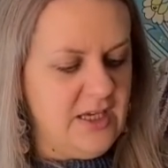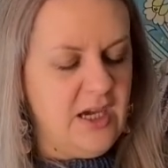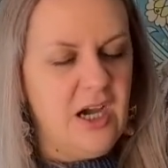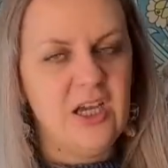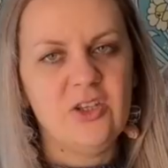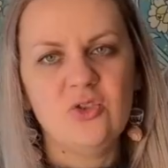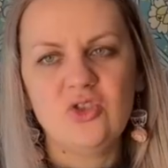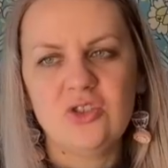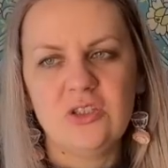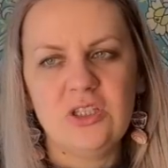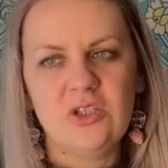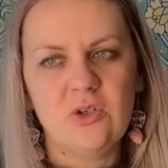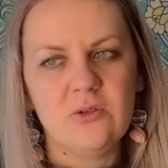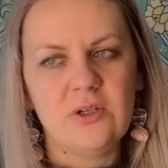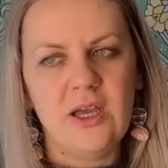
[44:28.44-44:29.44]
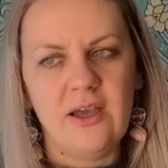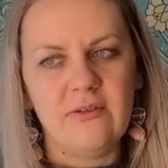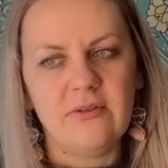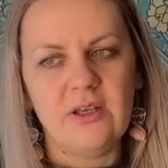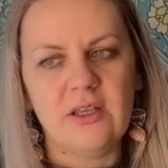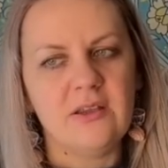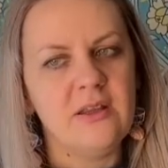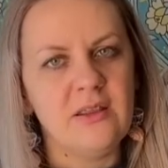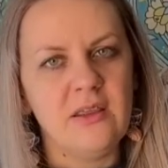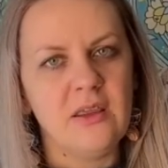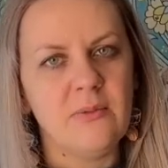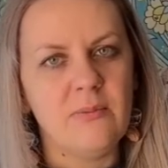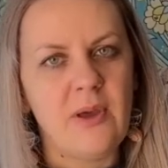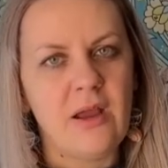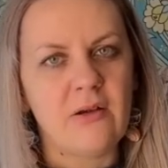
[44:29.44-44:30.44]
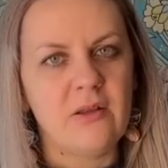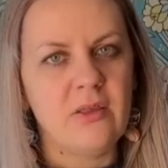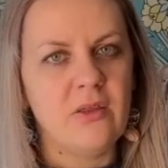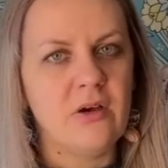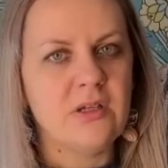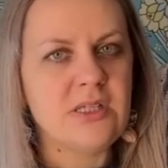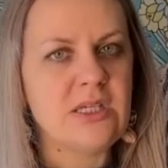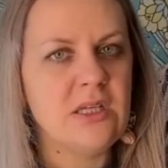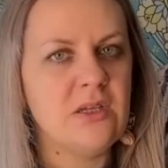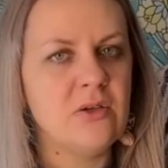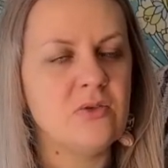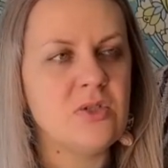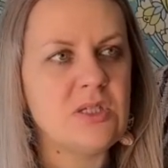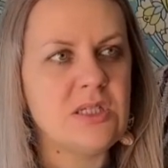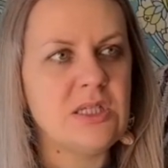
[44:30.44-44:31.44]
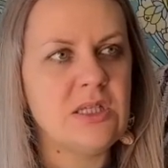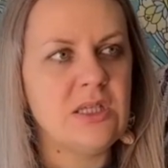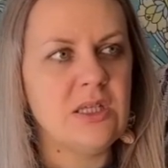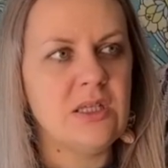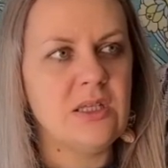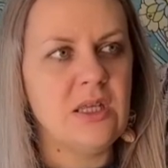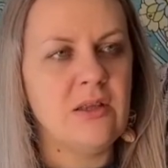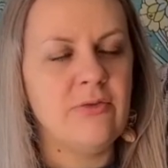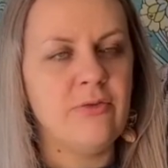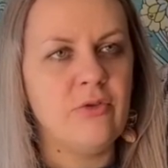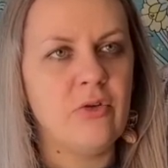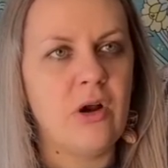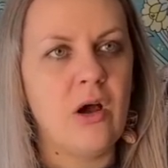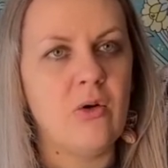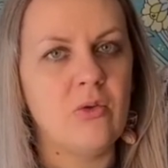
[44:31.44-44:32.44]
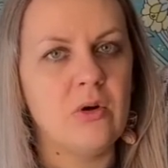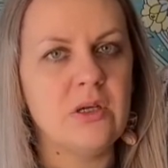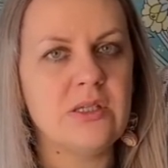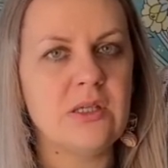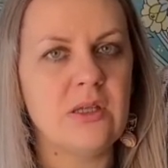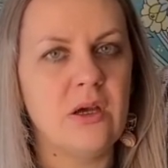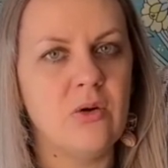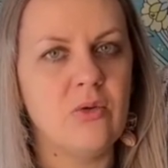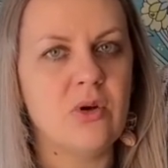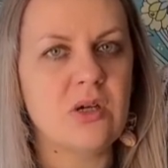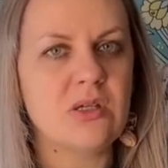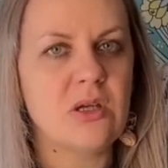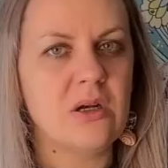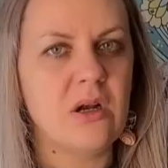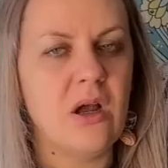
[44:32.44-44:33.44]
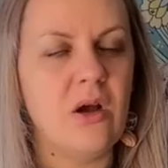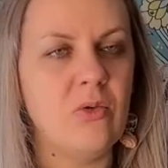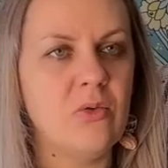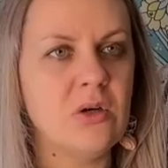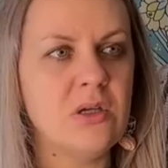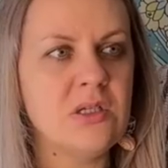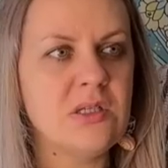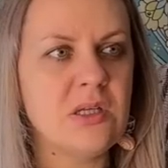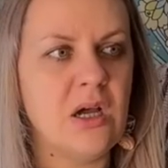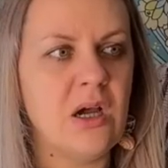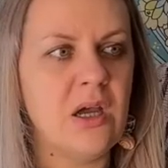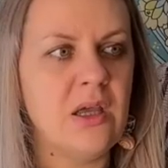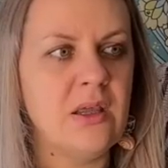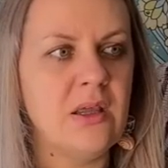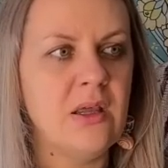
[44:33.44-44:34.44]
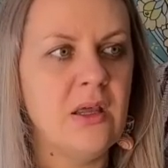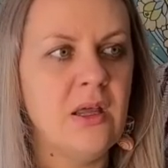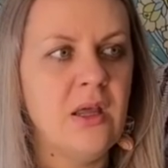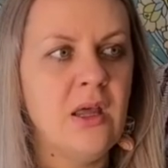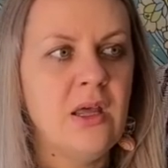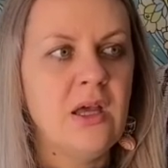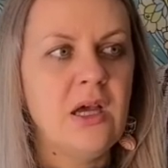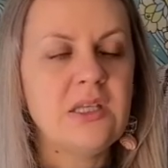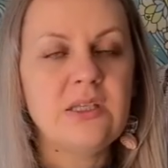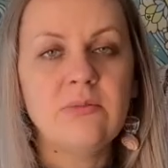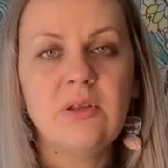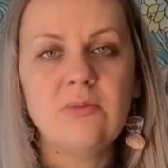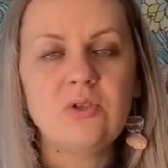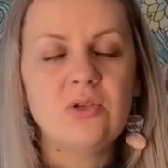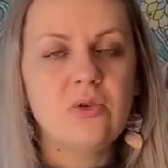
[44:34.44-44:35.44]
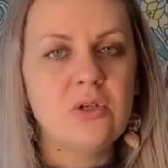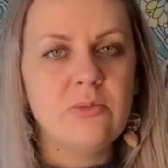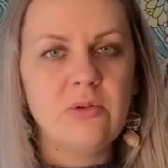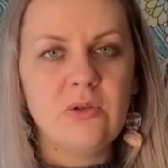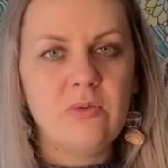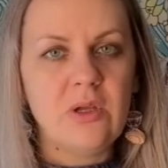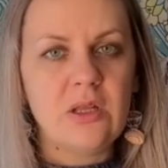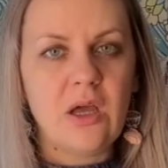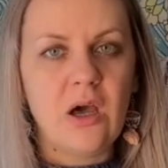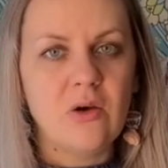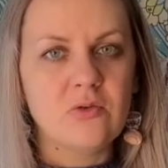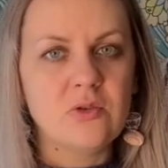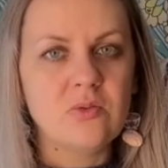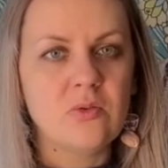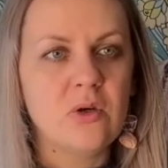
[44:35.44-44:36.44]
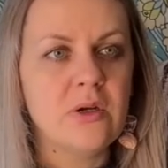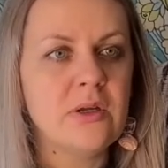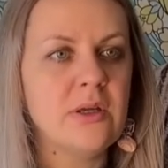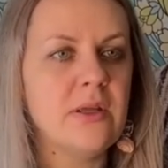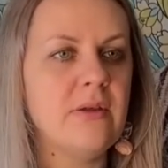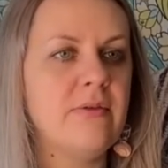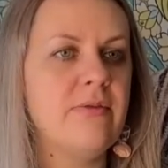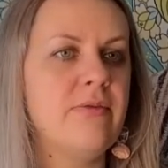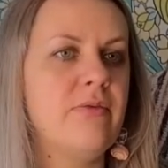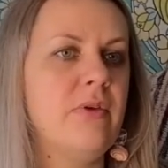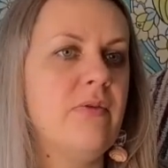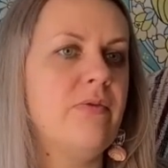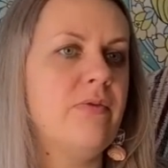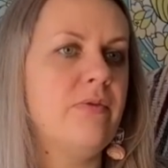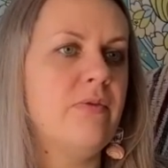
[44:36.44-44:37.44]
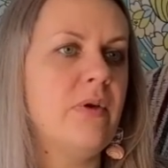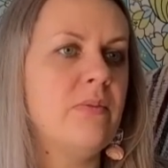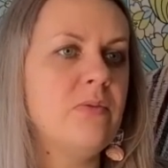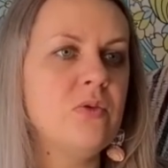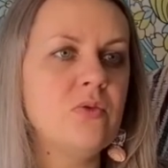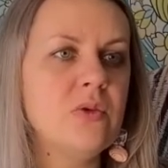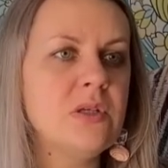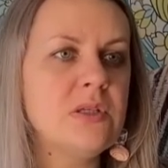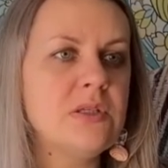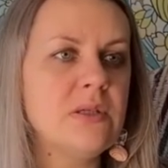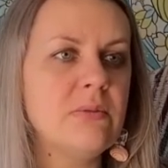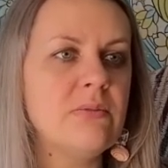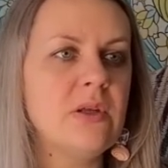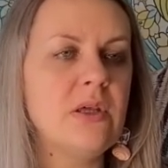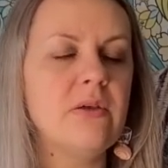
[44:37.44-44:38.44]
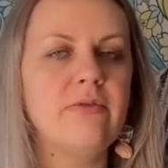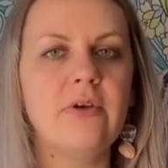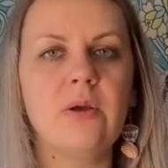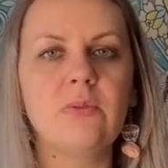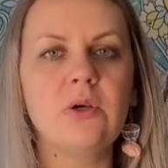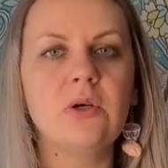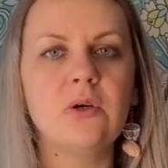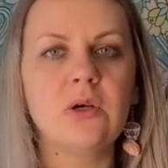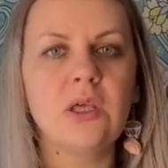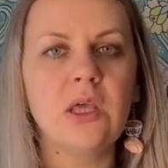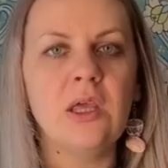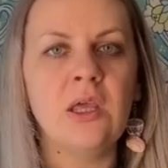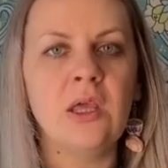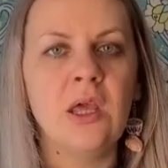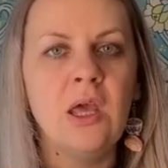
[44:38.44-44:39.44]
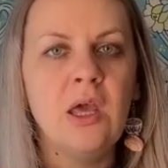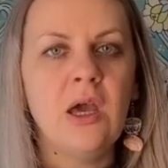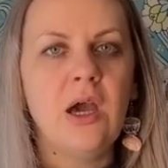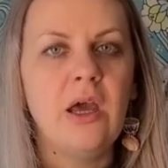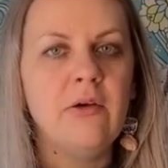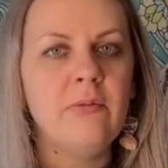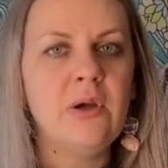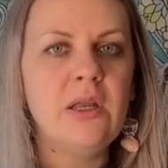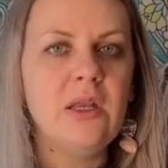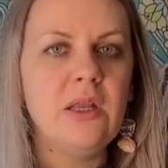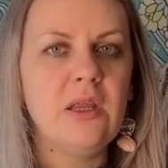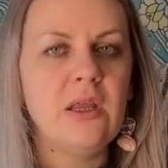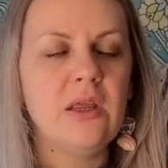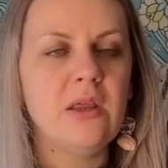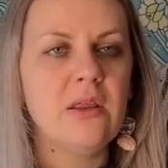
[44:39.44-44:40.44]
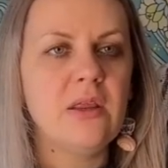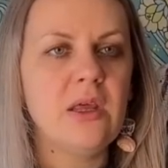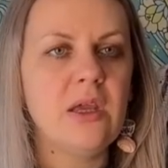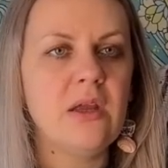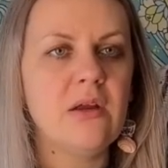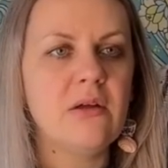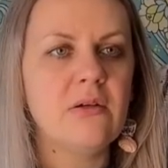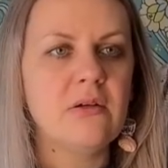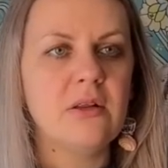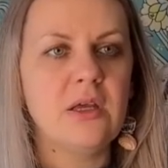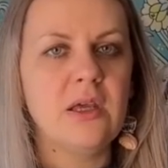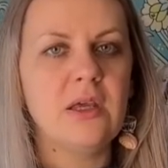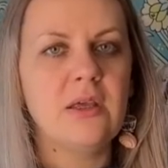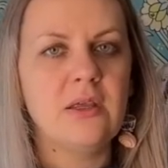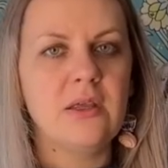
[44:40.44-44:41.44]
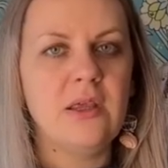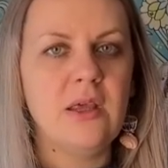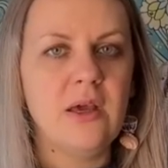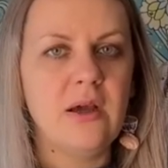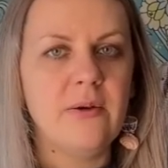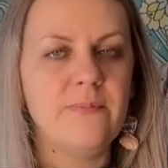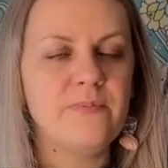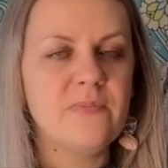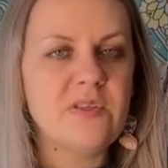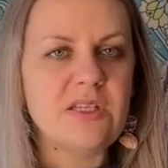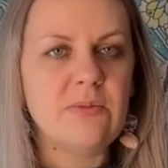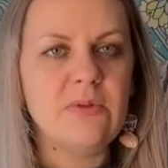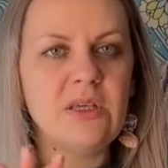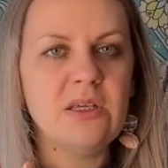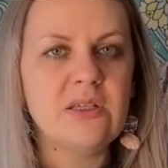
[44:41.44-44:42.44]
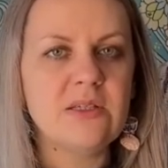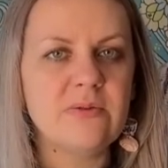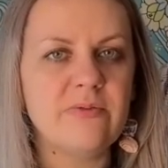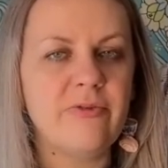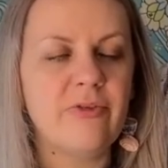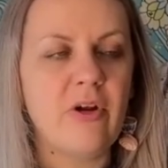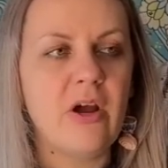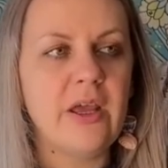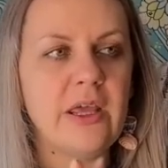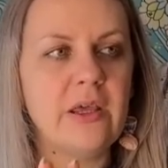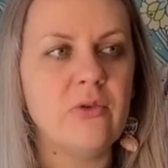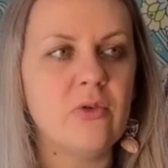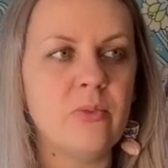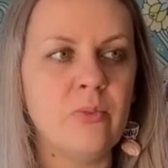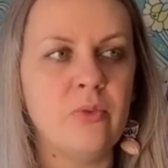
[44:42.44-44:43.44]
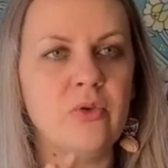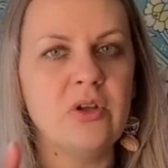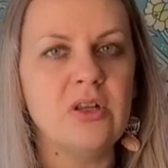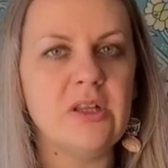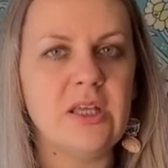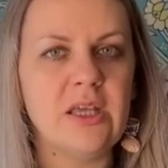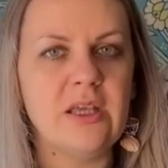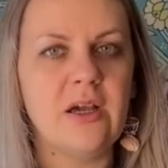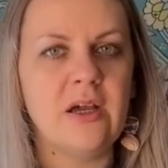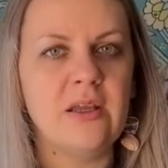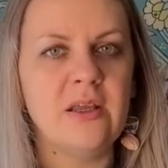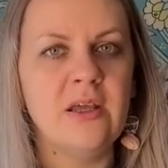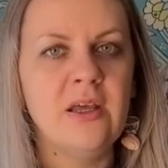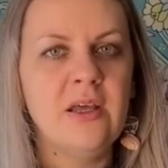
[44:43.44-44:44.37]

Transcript: usually don't have like knitting marathons. I don't sit and knit for hours and hours and hours. I sometimes do it between housework if I'm doing something, if I'm cooking. I have my knitting there, like, yeah, something is frying or boiling. I